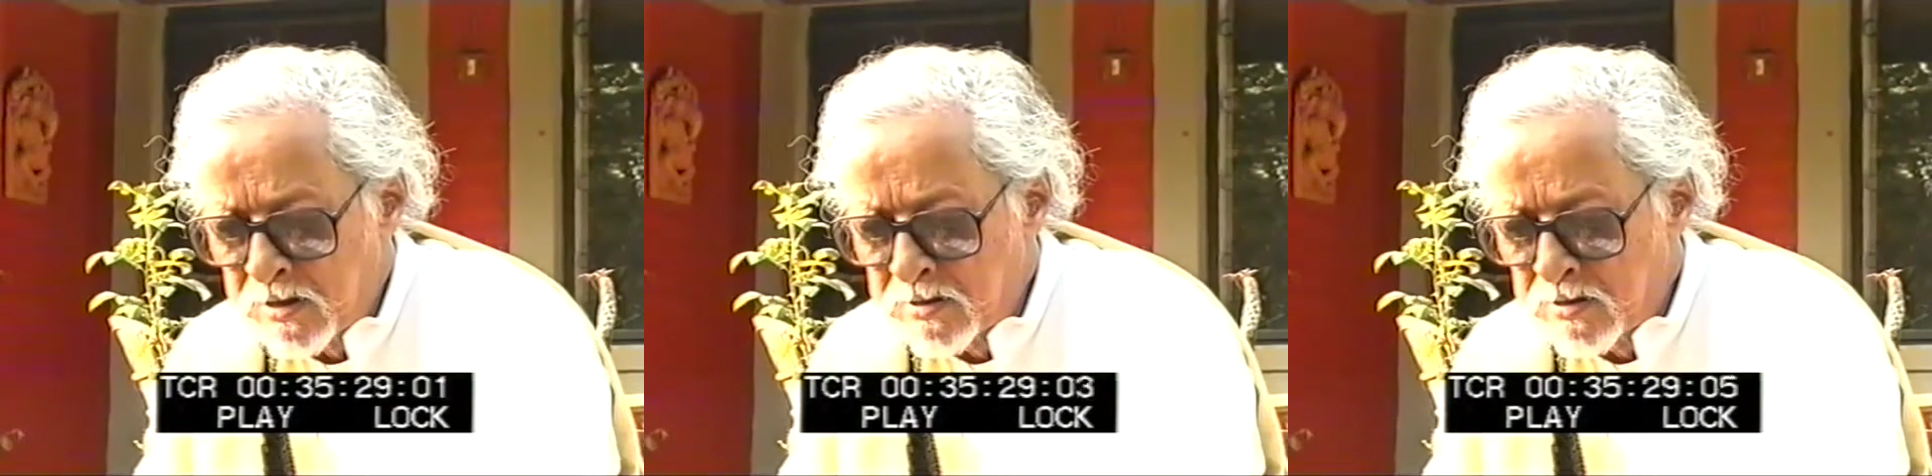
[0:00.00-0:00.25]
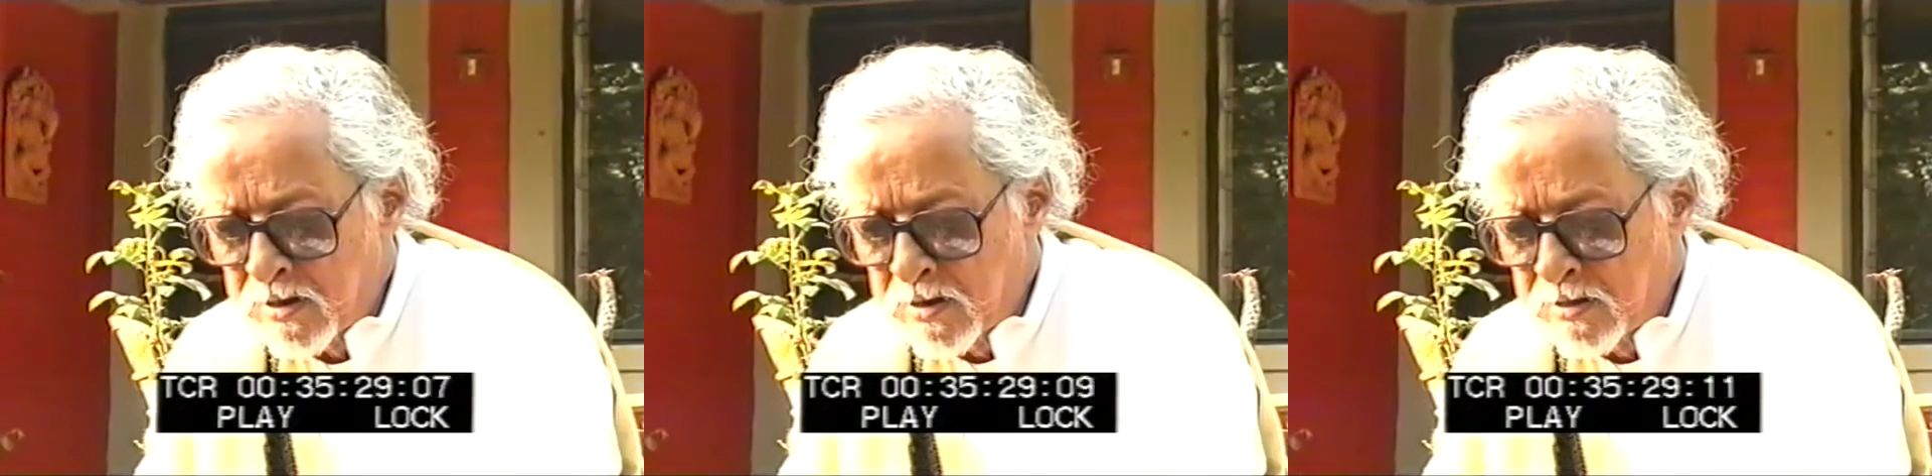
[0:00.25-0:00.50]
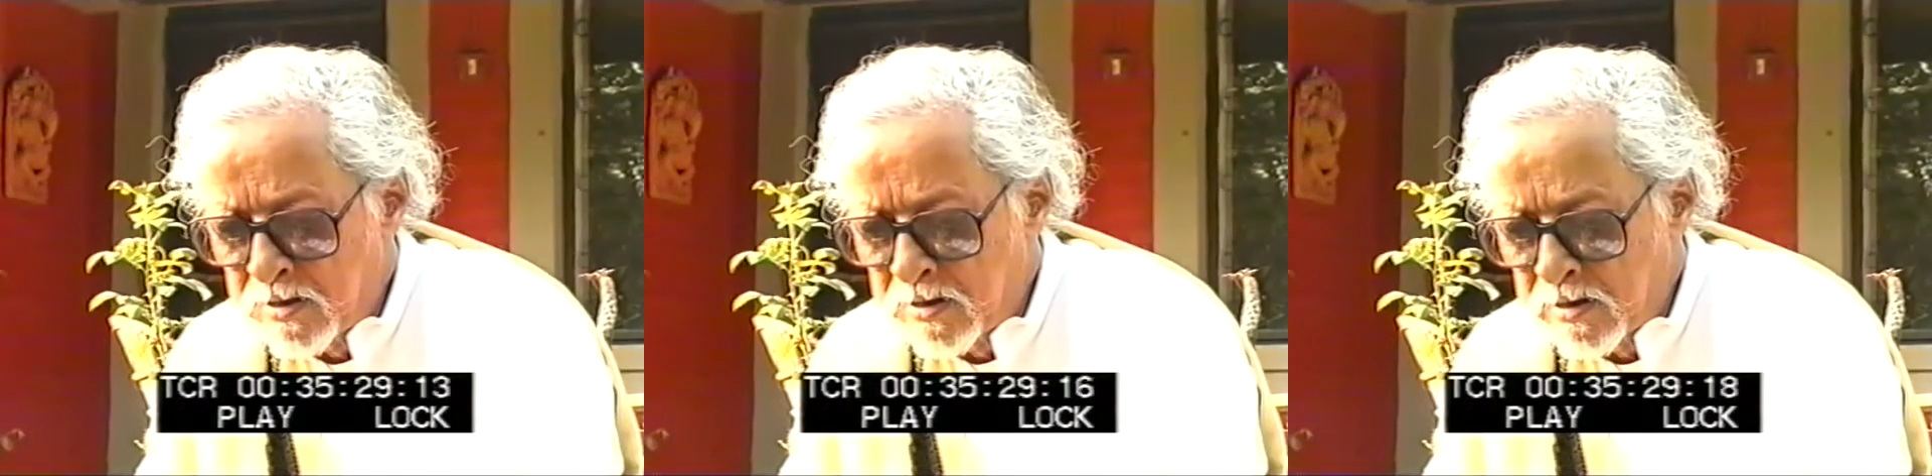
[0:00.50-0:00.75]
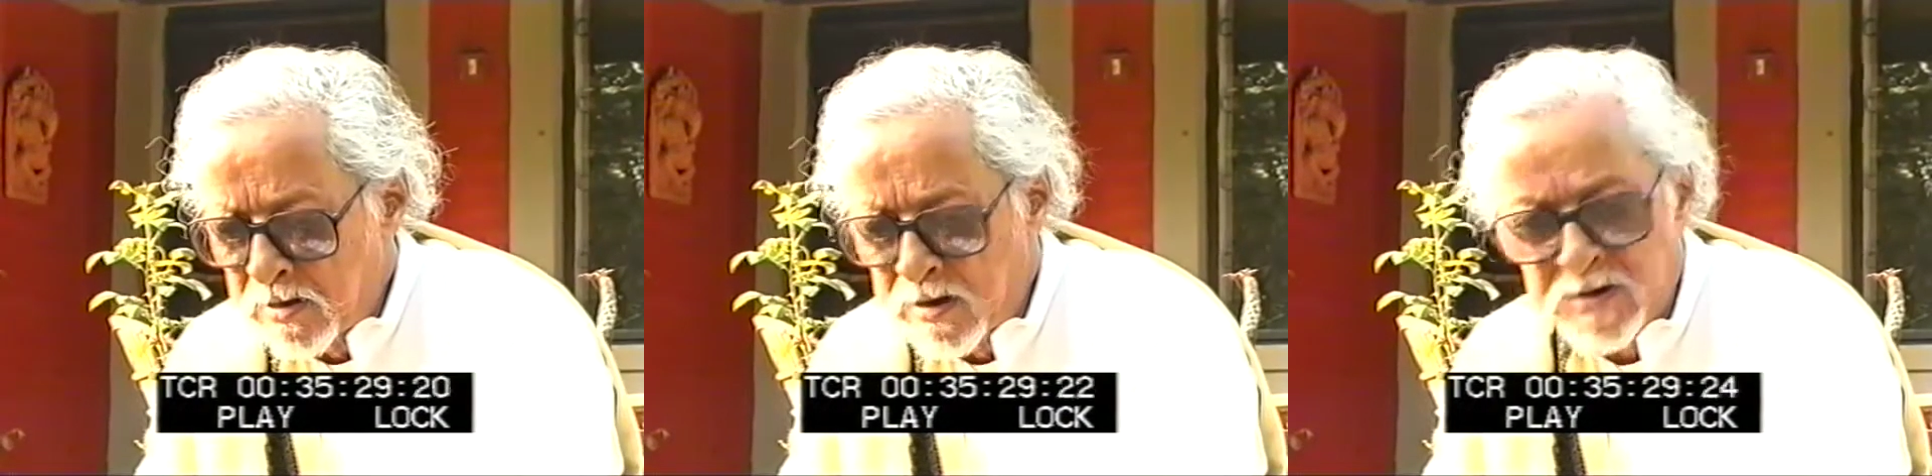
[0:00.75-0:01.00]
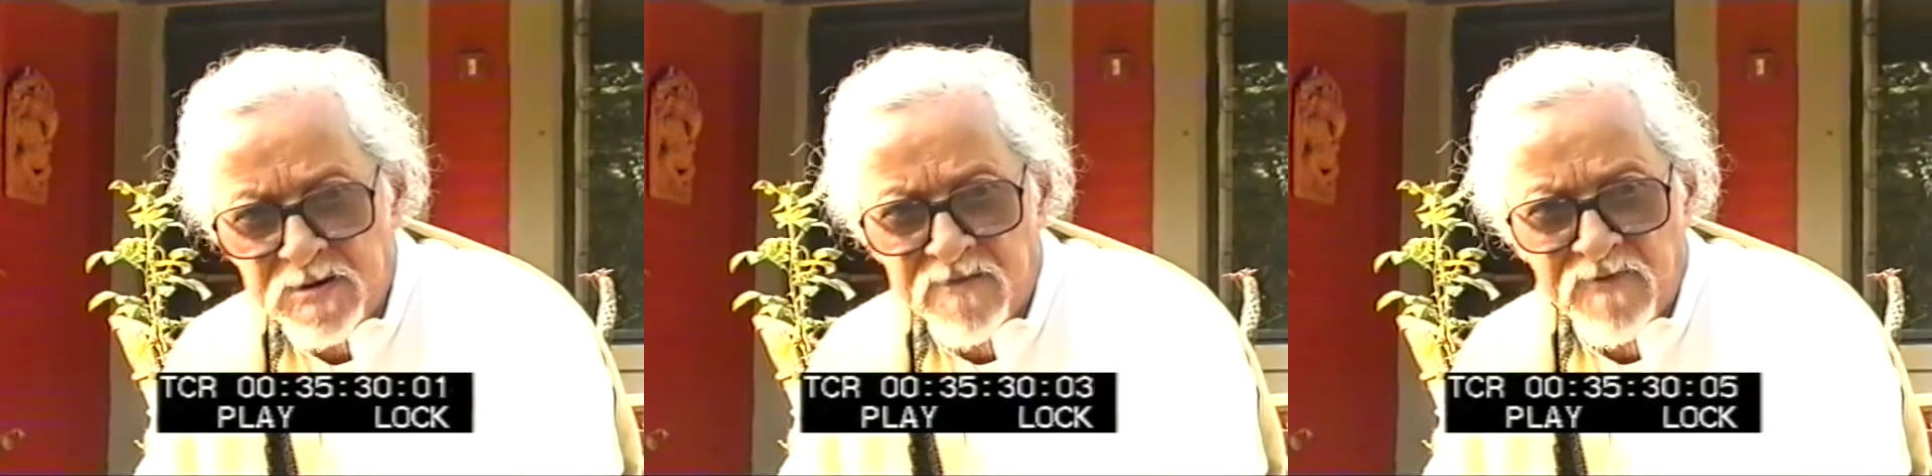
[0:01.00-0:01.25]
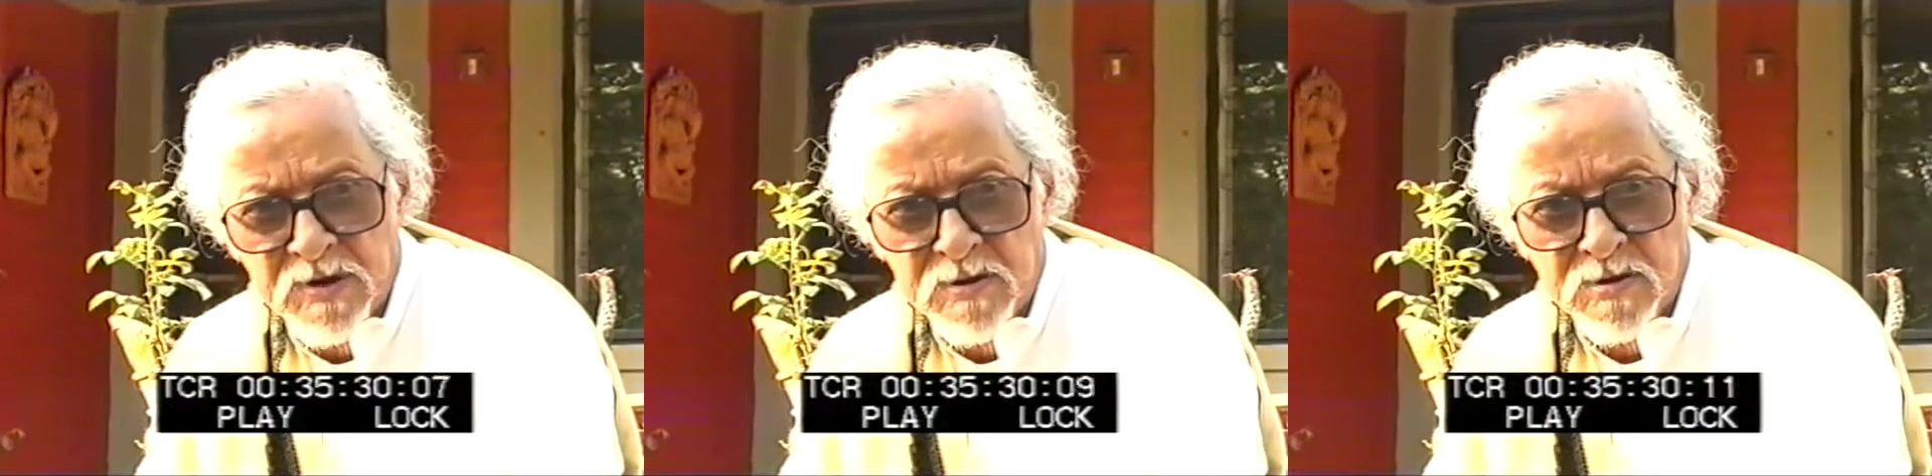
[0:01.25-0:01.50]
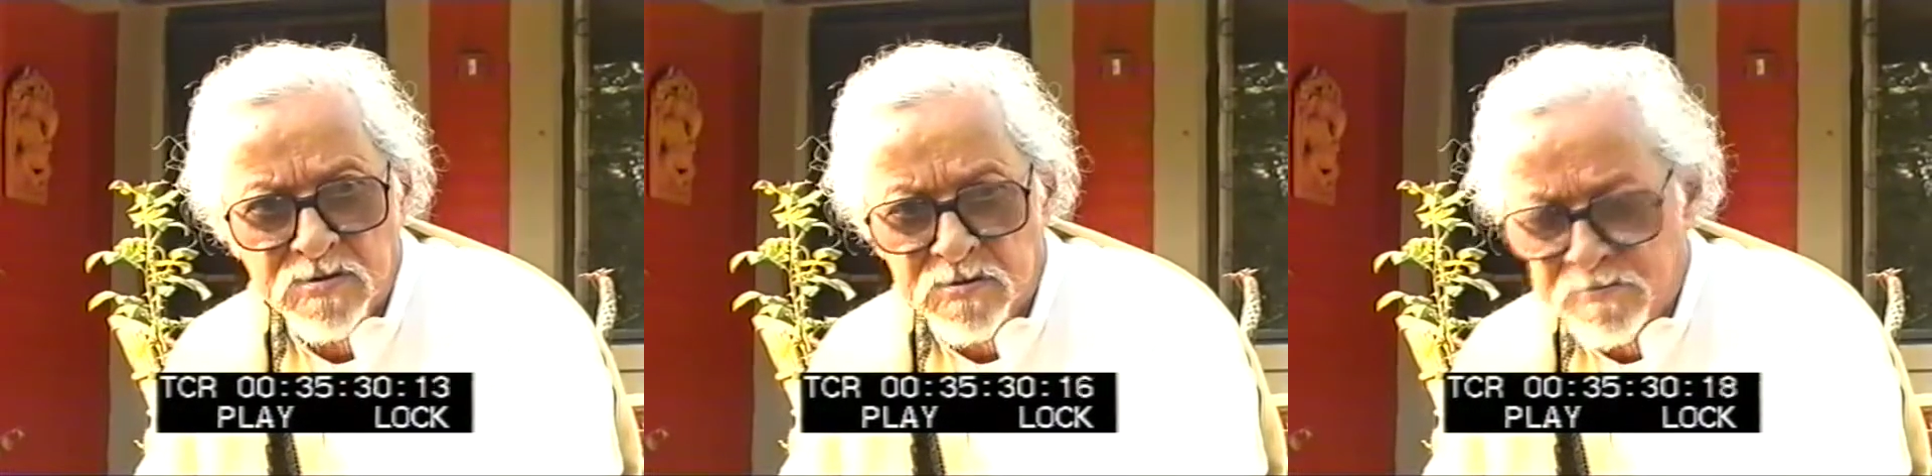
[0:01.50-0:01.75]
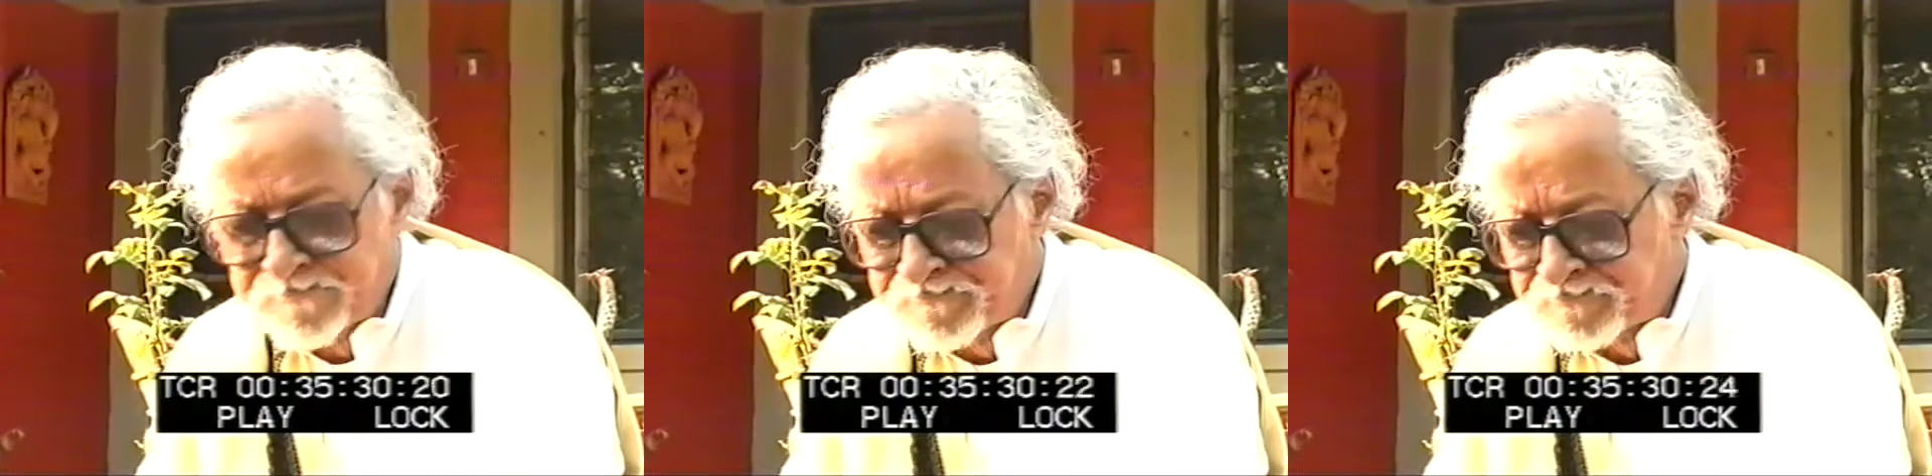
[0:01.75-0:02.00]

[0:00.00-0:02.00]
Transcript: the later Vedas,